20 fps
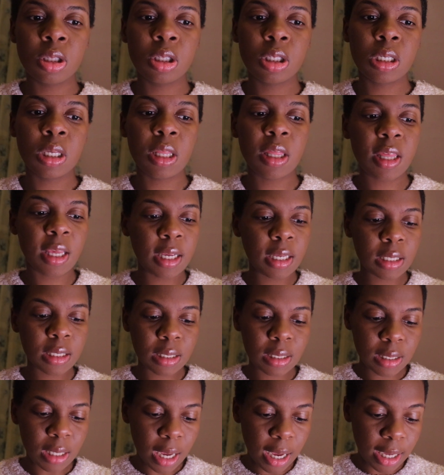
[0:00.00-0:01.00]
to things
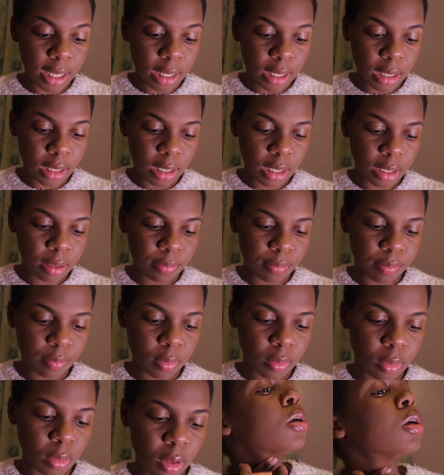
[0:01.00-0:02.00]
tightly.
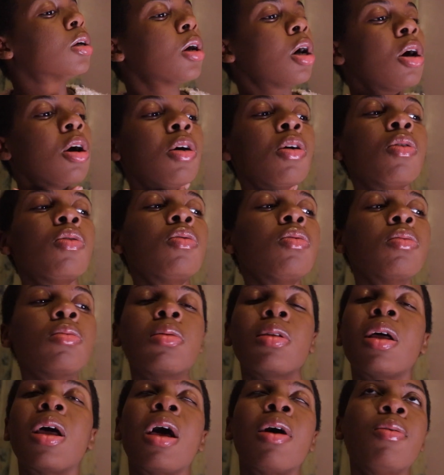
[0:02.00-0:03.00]
Go,
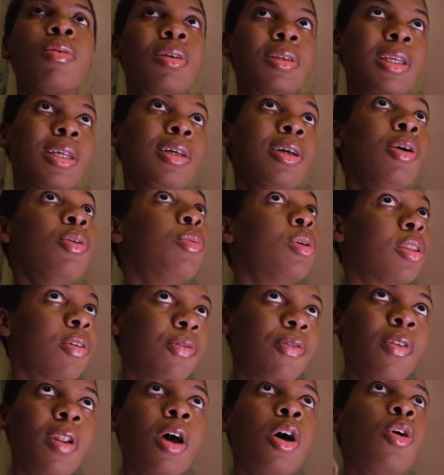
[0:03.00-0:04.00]
I don't want to say go with the
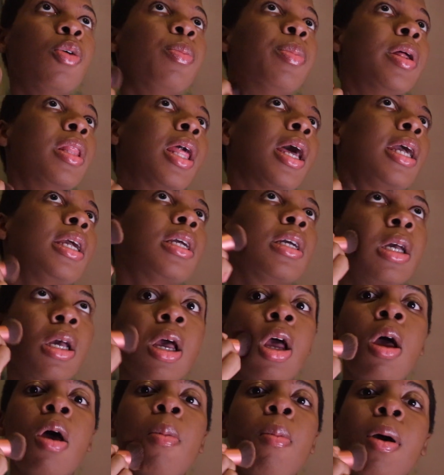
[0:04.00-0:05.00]
flow, but
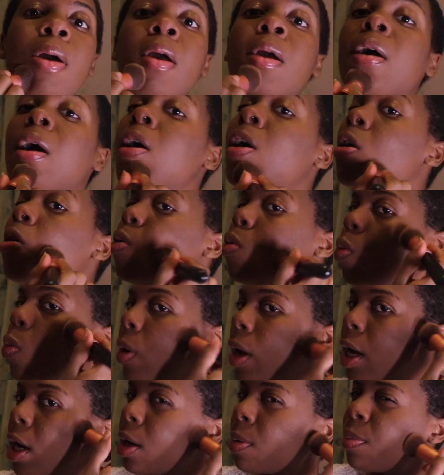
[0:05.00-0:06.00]
go
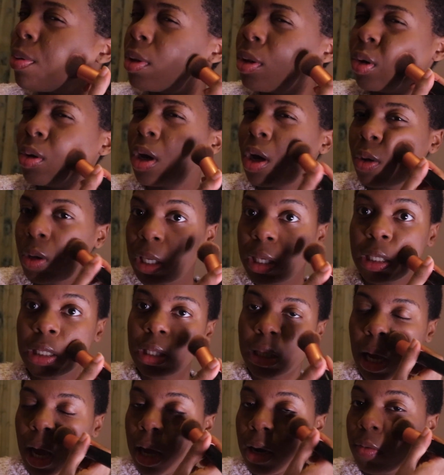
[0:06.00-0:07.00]
where Pluto
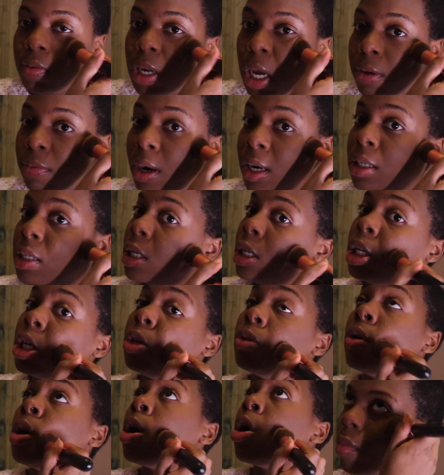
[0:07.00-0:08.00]
is kind of directing
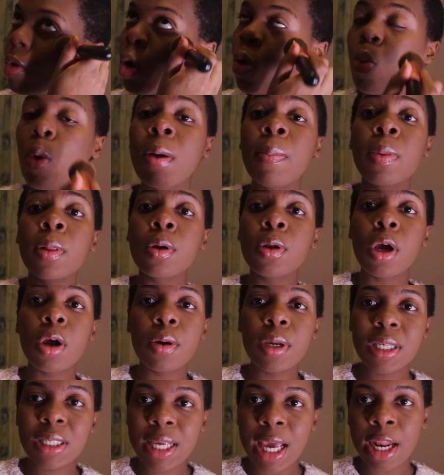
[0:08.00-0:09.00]
you. What Pluto
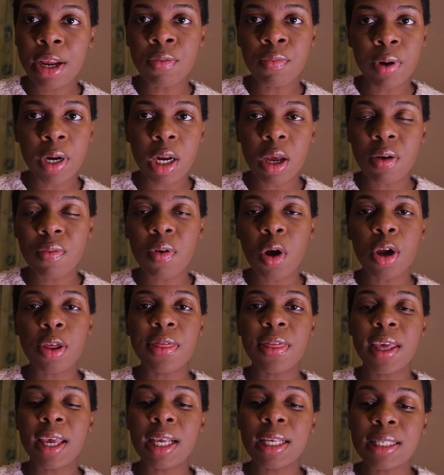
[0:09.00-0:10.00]
is getting rid of are
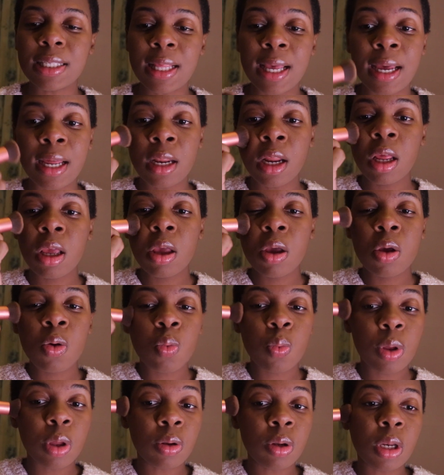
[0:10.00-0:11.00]
things that
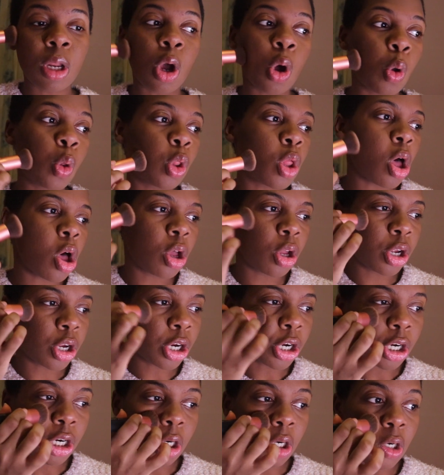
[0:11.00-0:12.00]
will no
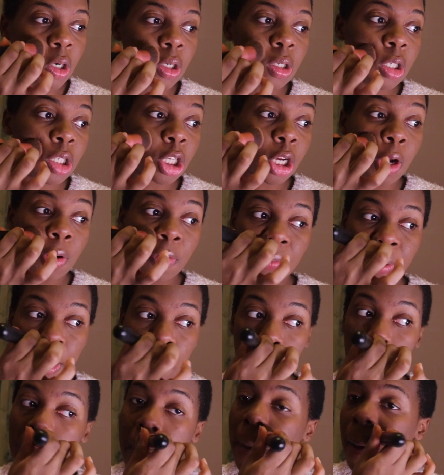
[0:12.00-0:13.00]
longer serve
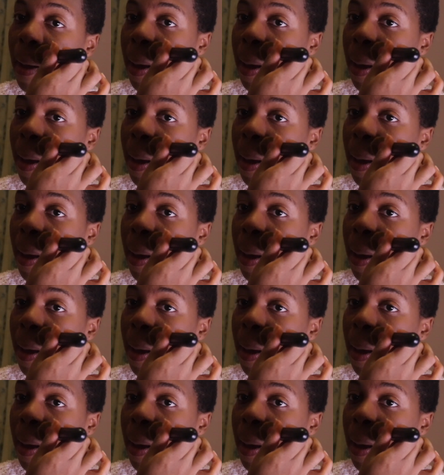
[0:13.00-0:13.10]
you,